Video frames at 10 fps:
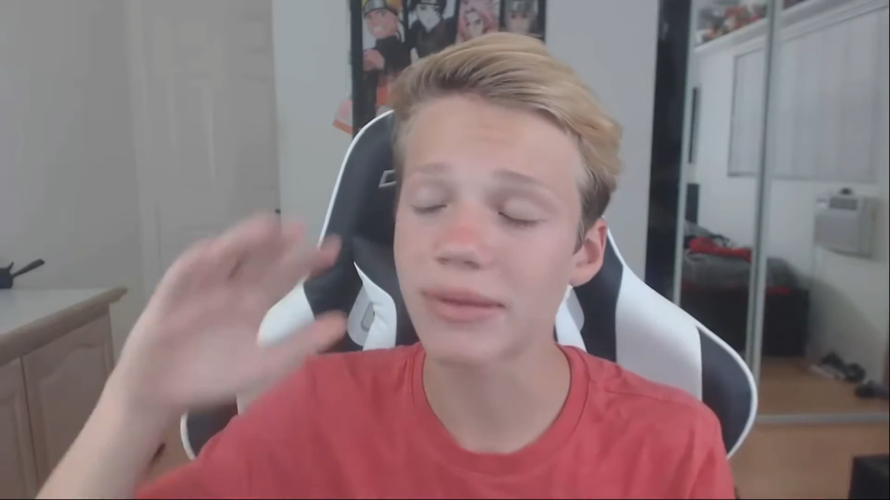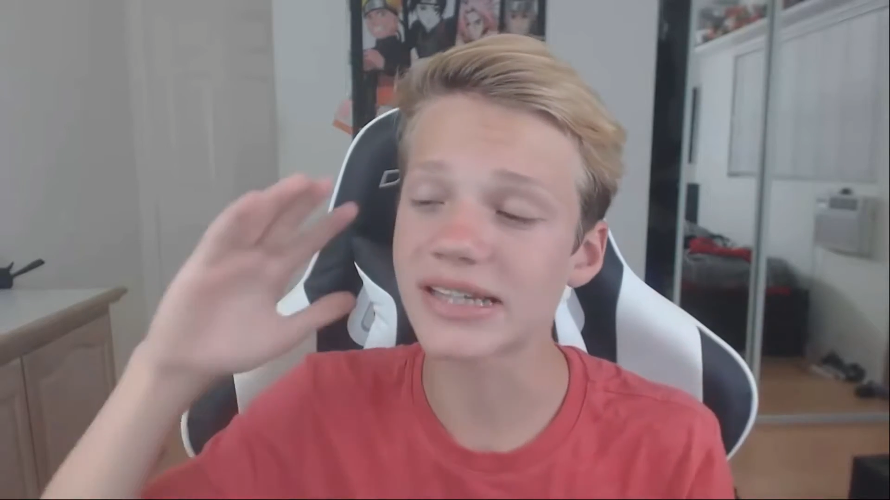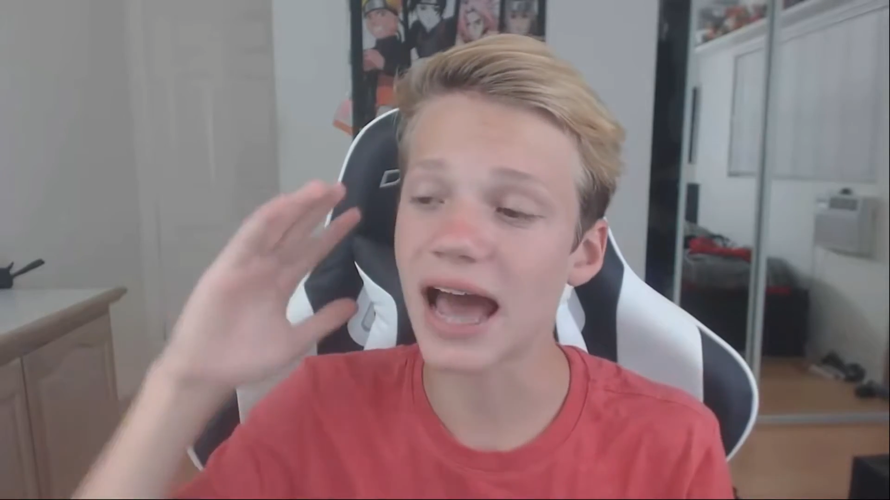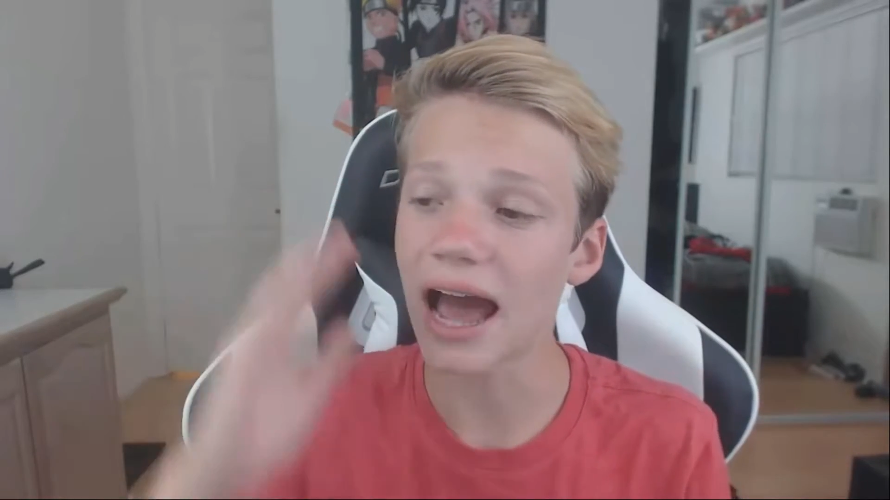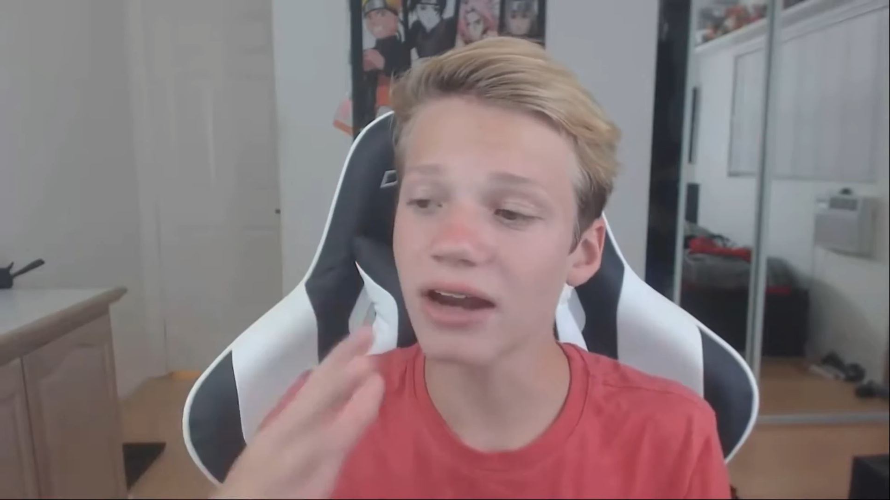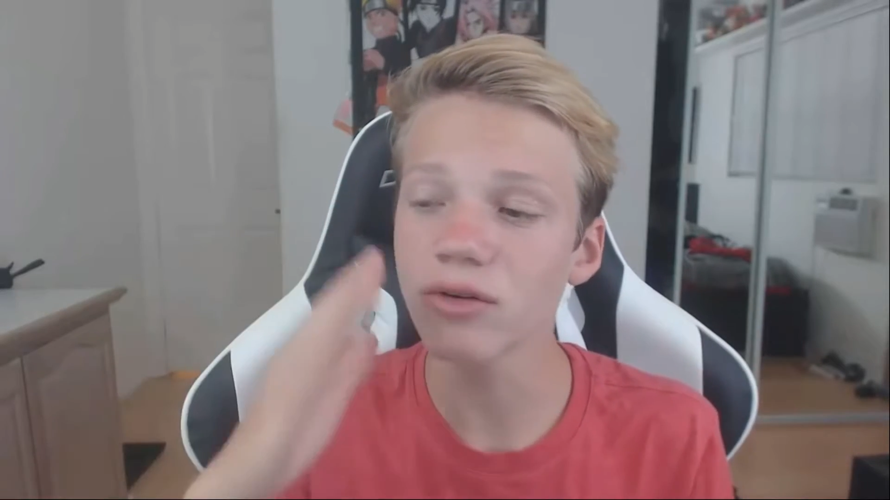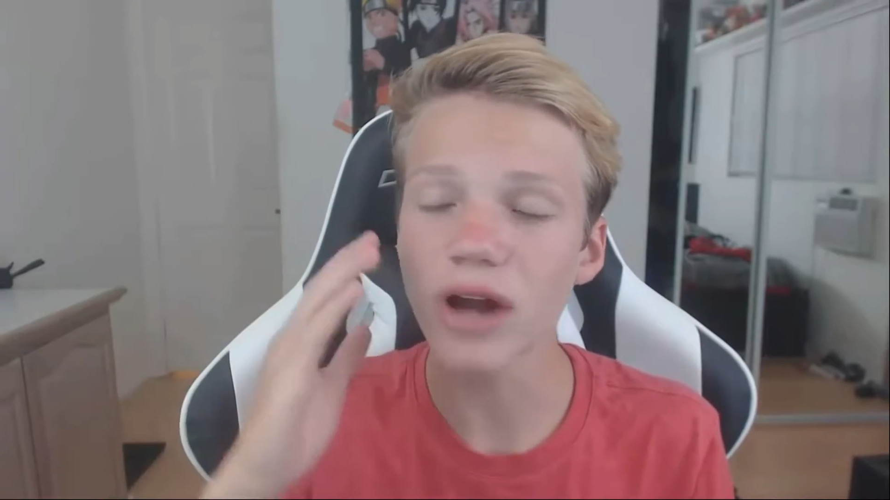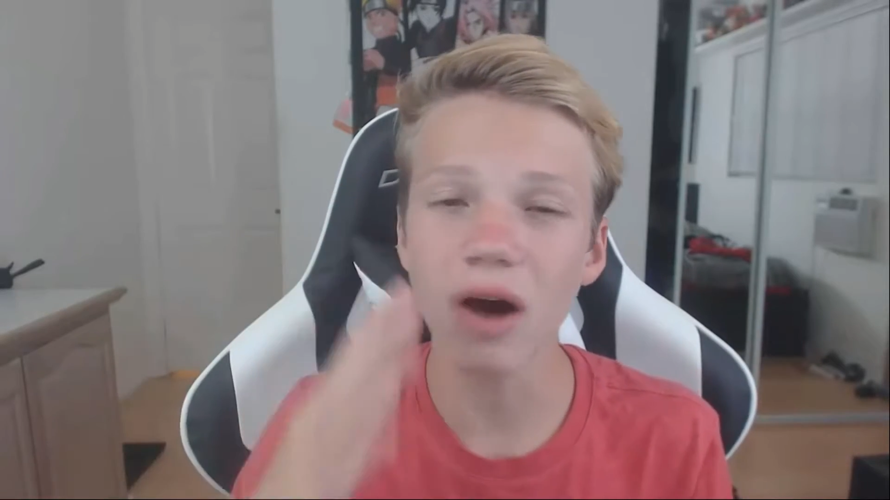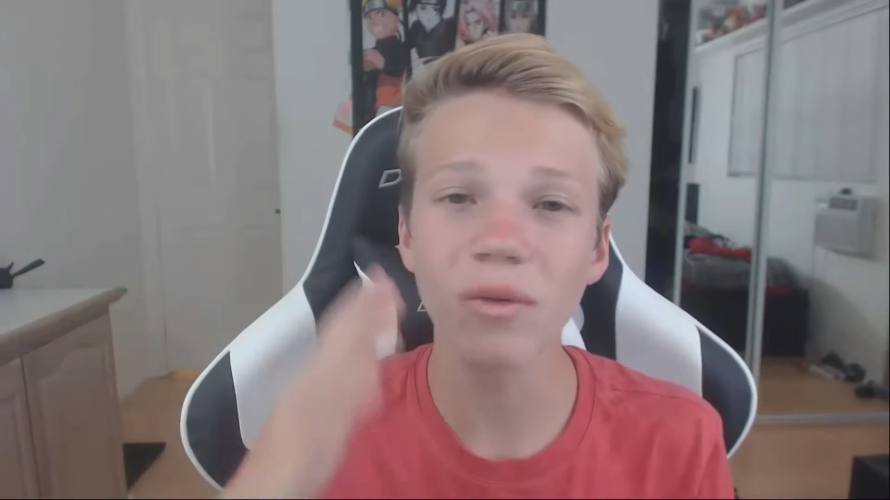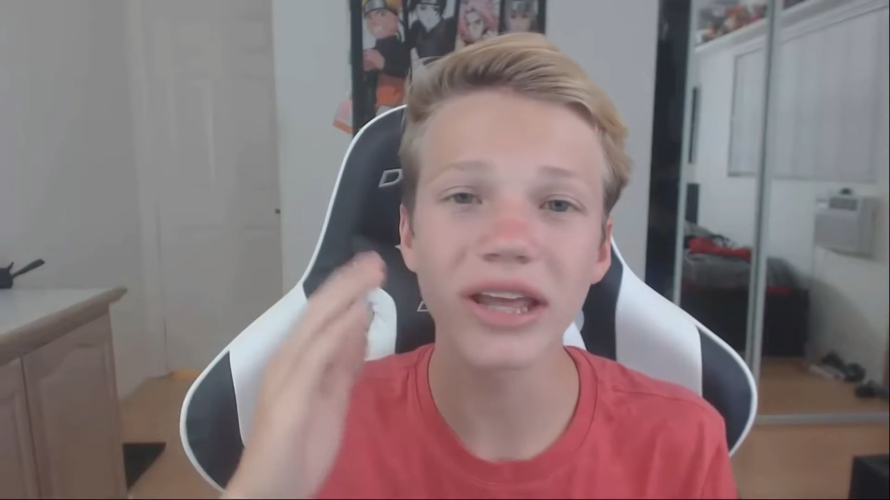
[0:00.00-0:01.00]
because I do
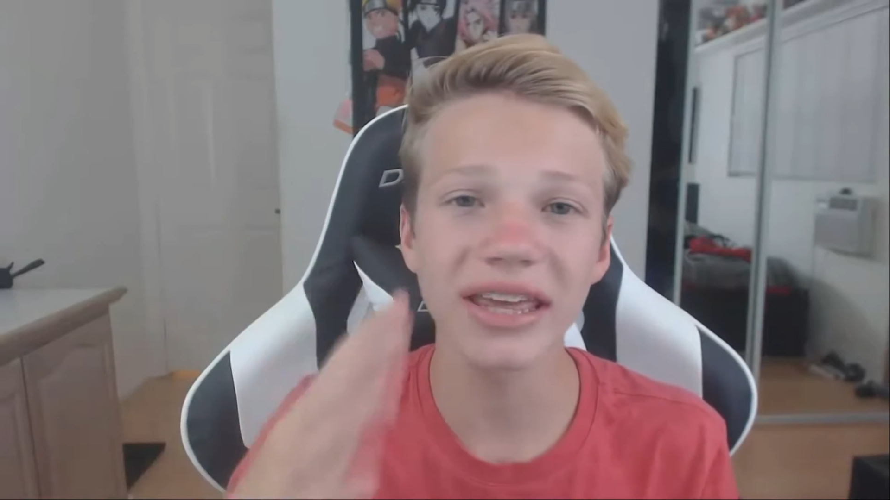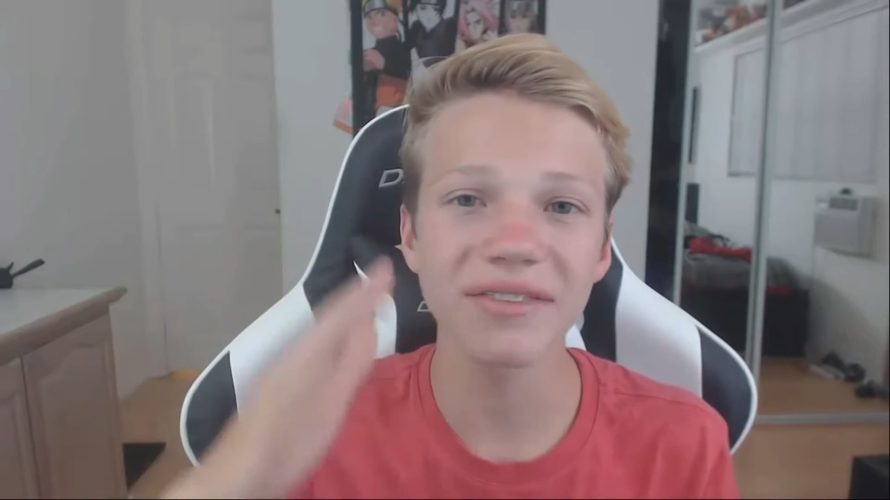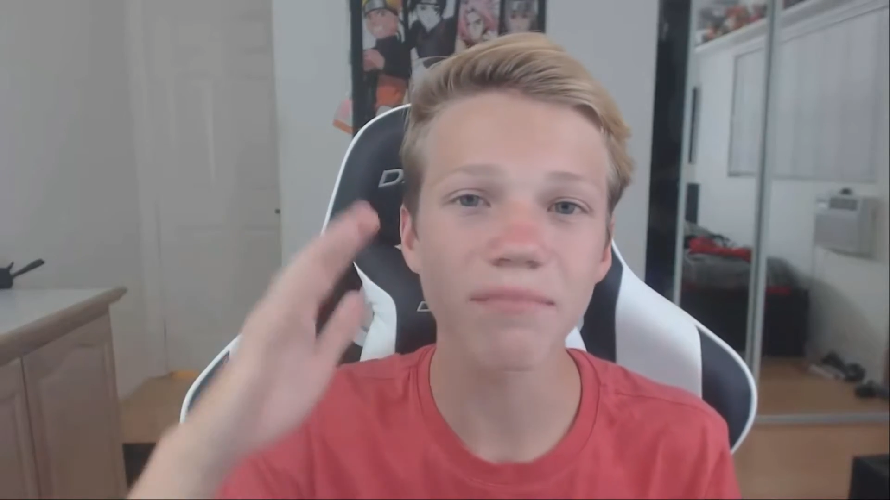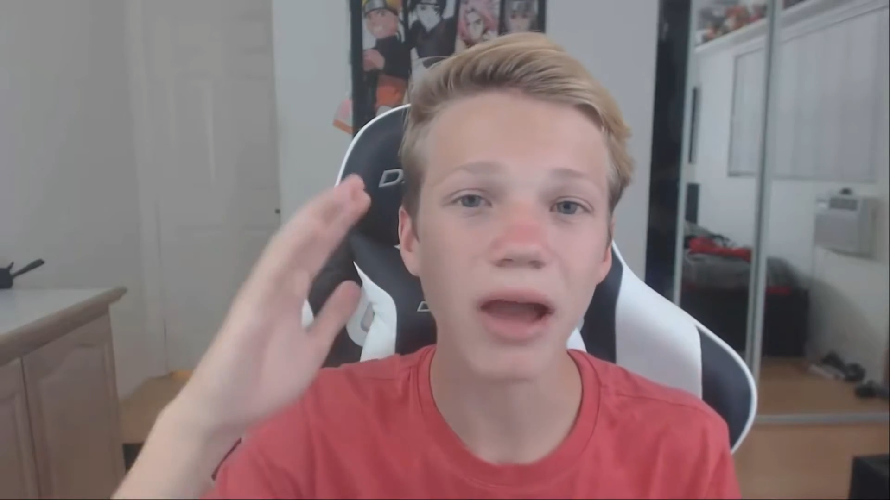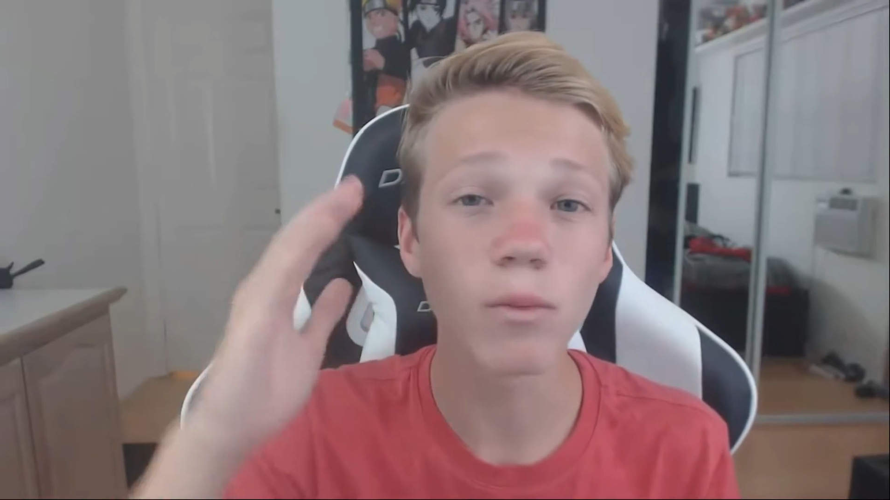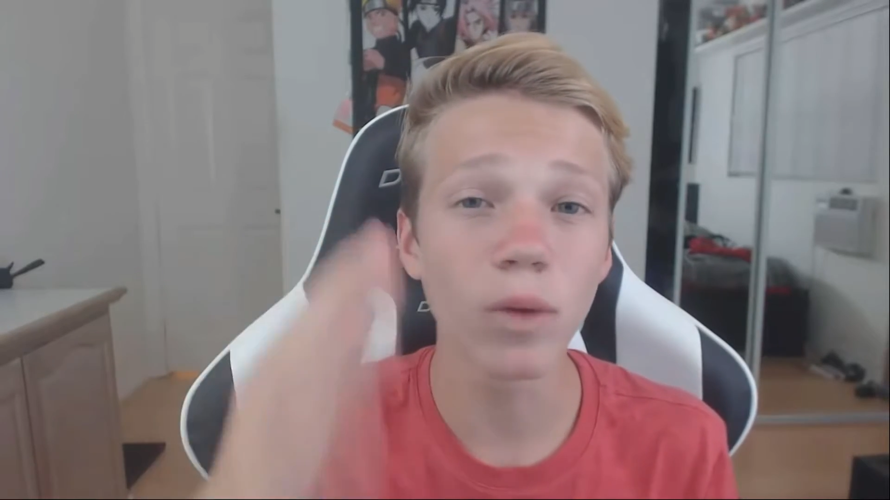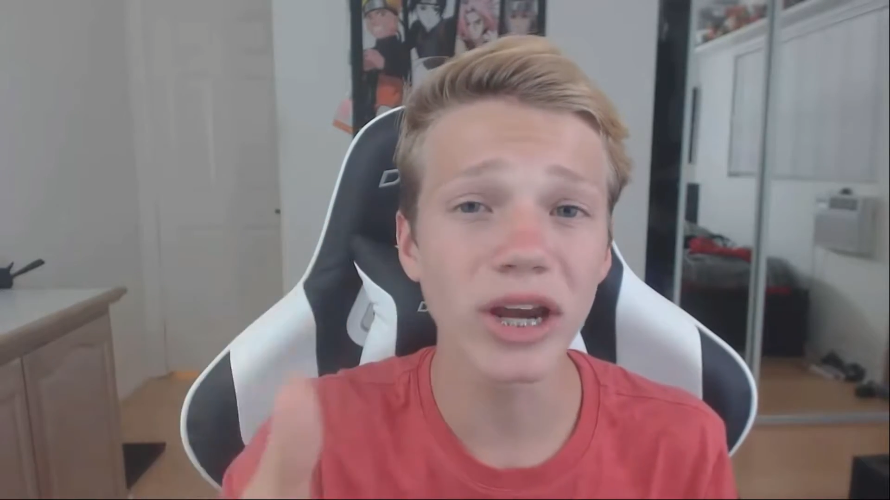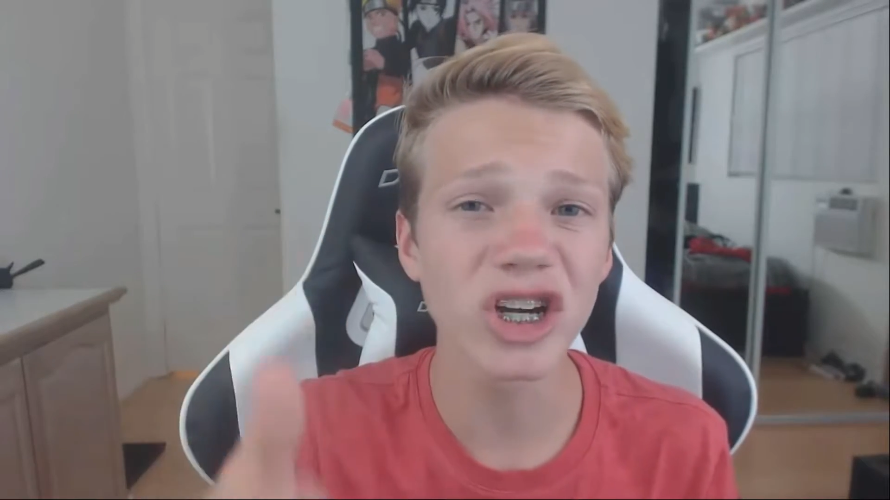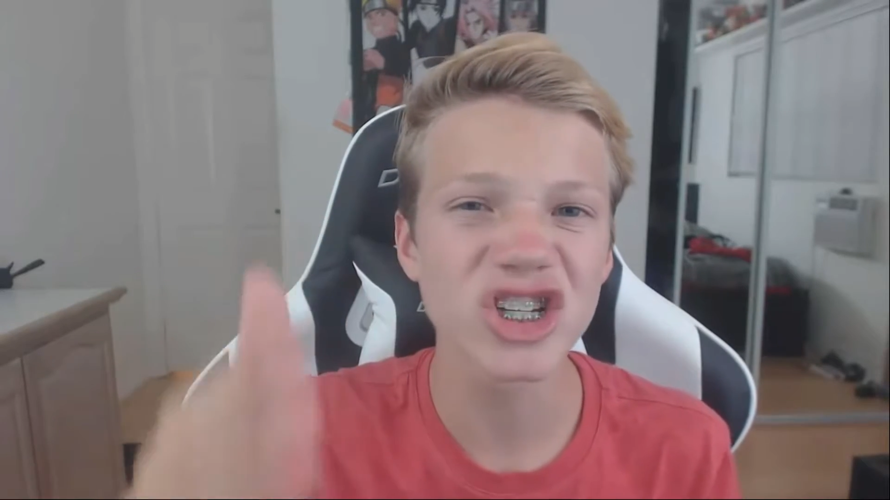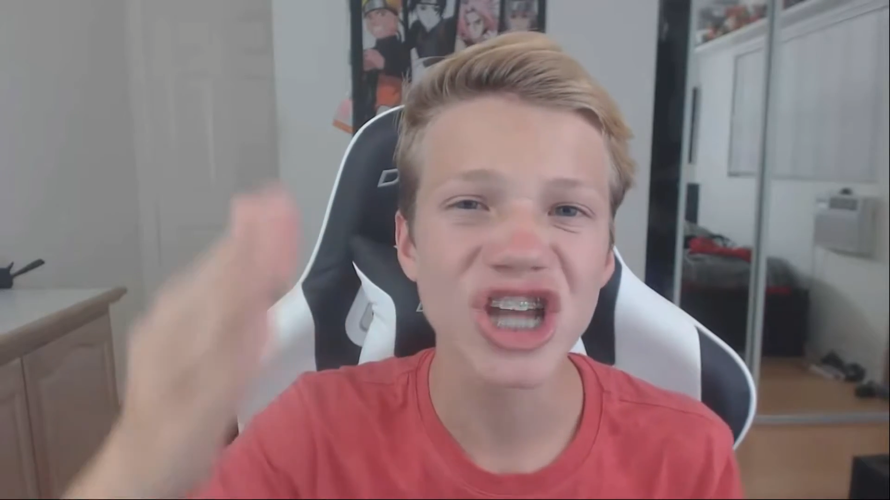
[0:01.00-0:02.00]
not want to get my
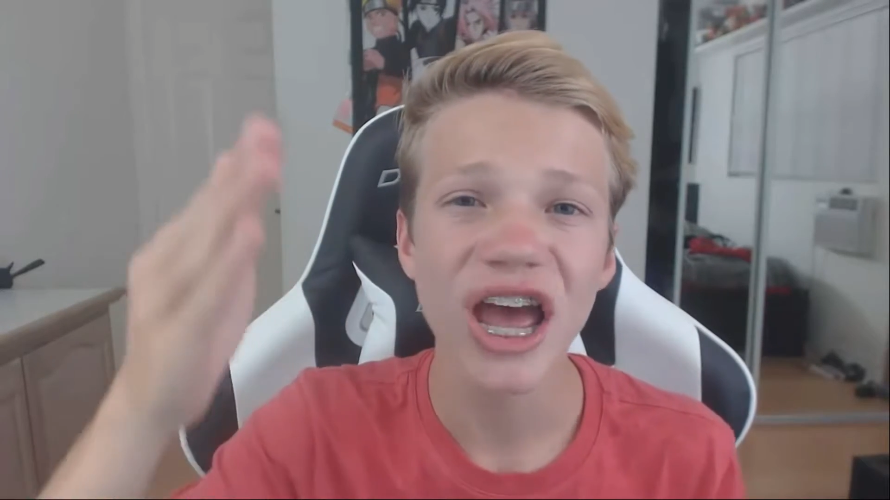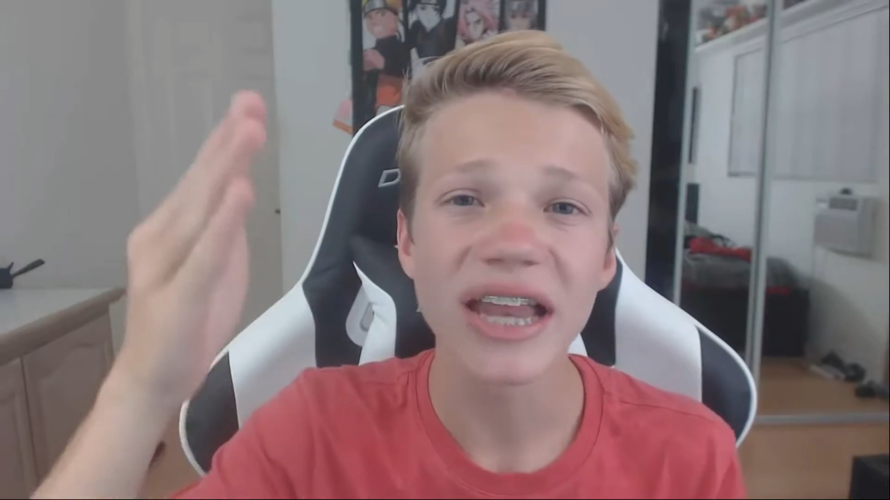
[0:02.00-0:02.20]
winners